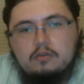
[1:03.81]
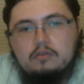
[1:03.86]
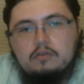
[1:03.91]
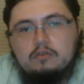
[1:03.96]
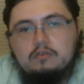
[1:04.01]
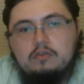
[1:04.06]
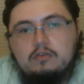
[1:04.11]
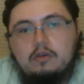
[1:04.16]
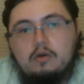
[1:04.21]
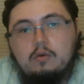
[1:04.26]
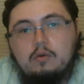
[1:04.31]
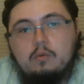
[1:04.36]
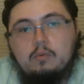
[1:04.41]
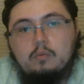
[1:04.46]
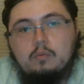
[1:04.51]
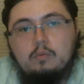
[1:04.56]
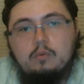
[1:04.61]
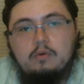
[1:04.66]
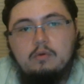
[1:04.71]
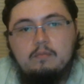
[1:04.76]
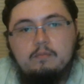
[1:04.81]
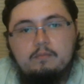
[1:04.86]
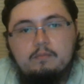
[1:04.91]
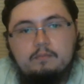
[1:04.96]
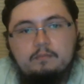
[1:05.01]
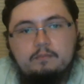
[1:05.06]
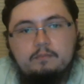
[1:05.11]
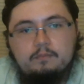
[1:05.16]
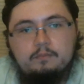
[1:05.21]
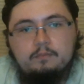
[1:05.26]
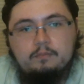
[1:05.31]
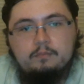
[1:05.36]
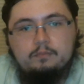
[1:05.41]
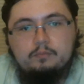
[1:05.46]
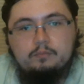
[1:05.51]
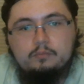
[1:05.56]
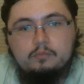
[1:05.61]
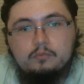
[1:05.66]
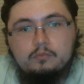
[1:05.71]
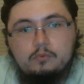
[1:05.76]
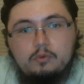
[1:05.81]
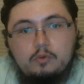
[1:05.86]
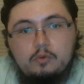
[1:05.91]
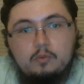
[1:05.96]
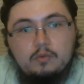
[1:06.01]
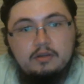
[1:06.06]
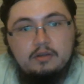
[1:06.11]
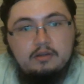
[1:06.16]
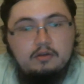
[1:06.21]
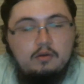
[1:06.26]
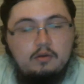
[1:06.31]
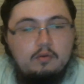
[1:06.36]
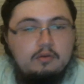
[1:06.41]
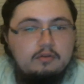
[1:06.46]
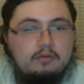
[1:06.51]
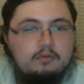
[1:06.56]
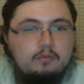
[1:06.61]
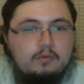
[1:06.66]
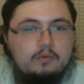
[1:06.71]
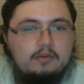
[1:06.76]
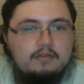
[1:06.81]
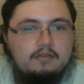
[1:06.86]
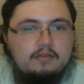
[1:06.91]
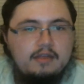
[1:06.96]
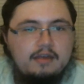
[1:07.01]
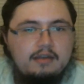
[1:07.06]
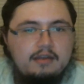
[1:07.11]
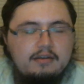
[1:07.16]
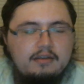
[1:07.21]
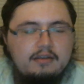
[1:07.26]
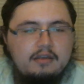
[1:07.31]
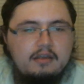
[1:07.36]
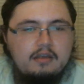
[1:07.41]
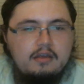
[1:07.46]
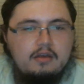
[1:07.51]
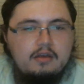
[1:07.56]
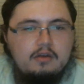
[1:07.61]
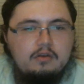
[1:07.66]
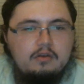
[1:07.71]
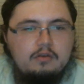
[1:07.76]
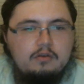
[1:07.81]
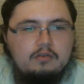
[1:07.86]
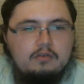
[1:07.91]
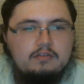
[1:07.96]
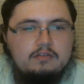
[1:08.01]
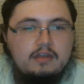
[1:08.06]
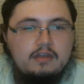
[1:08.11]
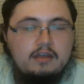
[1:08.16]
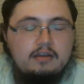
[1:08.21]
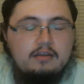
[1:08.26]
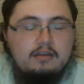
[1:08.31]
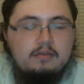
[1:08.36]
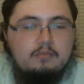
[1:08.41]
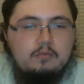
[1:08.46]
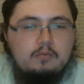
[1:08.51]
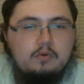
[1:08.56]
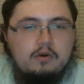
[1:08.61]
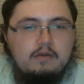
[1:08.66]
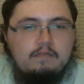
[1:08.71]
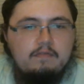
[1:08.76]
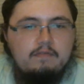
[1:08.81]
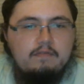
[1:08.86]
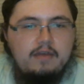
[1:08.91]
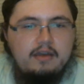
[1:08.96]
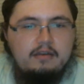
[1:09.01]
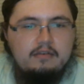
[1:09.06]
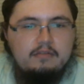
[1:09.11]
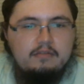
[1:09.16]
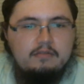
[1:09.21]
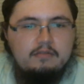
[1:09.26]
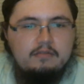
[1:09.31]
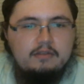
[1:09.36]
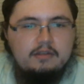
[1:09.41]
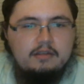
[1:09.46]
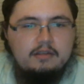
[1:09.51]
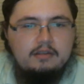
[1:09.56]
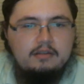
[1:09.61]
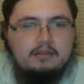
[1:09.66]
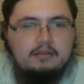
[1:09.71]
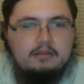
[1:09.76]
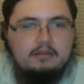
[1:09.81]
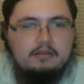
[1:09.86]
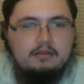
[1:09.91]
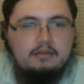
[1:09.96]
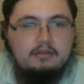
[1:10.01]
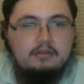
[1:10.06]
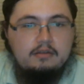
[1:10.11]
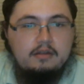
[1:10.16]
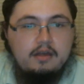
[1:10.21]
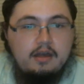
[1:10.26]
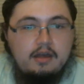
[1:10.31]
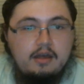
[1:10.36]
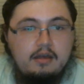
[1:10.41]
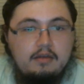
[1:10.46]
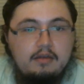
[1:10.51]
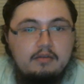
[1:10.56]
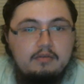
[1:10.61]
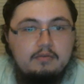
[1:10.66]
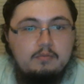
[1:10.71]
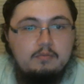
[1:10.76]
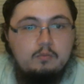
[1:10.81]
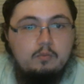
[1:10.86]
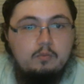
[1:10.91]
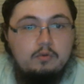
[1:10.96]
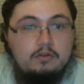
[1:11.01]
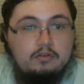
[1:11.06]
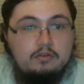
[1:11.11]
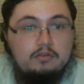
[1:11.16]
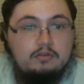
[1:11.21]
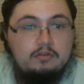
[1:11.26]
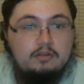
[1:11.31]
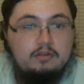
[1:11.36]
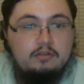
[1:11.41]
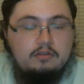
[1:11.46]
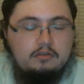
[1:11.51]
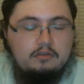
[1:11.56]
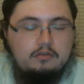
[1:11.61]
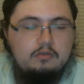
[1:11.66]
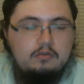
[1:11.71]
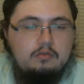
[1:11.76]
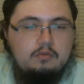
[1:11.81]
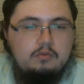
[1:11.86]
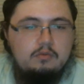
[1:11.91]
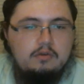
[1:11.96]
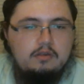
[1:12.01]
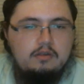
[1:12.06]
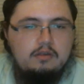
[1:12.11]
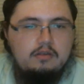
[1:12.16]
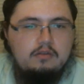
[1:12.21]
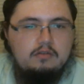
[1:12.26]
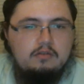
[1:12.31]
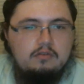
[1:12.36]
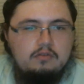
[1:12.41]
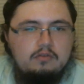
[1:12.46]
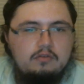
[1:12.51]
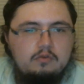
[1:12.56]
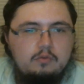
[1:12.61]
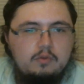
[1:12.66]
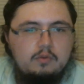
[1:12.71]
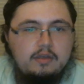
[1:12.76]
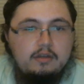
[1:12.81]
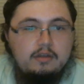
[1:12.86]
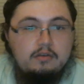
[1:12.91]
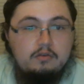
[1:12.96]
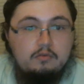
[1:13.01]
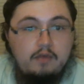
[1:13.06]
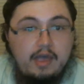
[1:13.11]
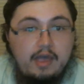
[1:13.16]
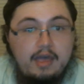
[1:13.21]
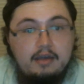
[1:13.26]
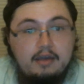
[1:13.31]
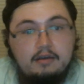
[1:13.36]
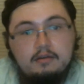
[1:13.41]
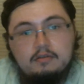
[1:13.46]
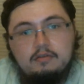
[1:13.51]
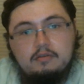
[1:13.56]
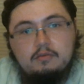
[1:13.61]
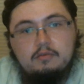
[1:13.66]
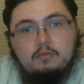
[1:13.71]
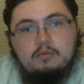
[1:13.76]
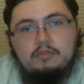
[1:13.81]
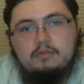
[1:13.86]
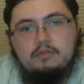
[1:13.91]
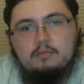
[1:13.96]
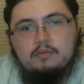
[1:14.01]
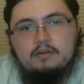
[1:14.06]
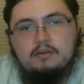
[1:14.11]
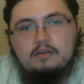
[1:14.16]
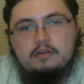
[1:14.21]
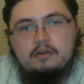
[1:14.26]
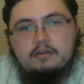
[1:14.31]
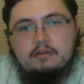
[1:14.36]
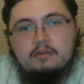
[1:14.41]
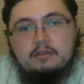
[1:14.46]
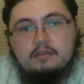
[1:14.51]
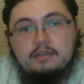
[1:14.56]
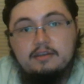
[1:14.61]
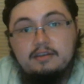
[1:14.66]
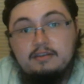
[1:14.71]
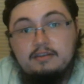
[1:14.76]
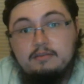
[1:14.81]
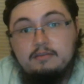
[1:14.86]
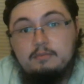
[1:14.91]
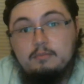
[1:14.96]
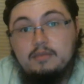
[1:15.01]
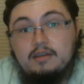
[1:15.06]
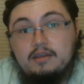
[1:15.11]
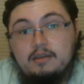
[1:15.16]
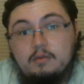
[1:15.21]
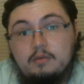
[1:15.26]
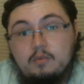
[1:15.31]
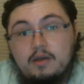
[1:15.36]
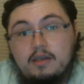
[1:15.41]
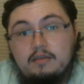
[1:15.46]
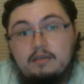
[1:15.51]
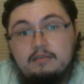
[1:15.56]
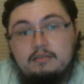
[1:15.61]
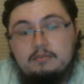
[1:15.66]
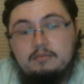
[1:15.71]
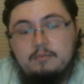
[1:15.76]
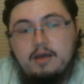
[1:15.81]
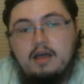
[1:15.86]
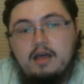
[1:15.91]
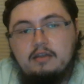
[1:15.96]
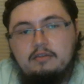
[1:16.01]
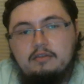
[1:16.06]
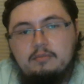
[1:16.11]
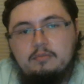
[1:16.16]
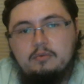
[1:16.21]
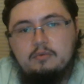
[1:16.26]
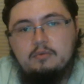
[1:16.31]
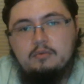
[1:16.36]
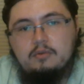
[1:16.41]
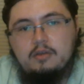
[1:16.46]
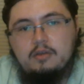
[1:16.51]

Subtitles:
So what he told us was that to study more effectively, what you need to do is to interact with the material in as many ways as possible.